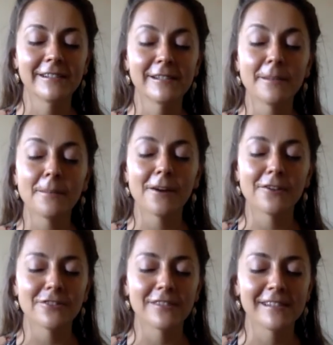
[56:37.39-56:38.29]

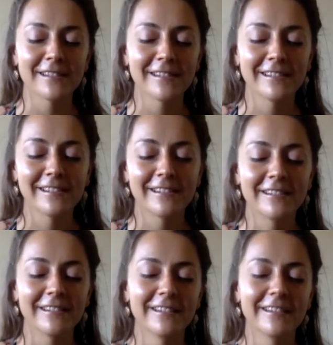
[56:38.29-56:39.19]
subconscious
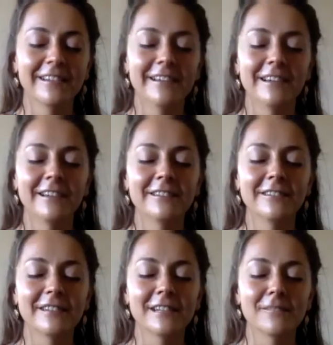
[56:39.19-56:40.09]

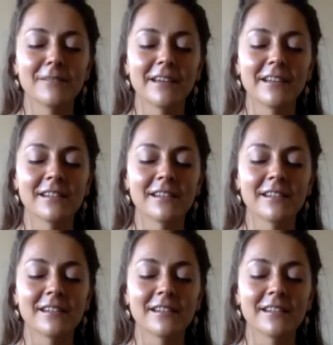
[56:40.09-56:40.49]
into the space.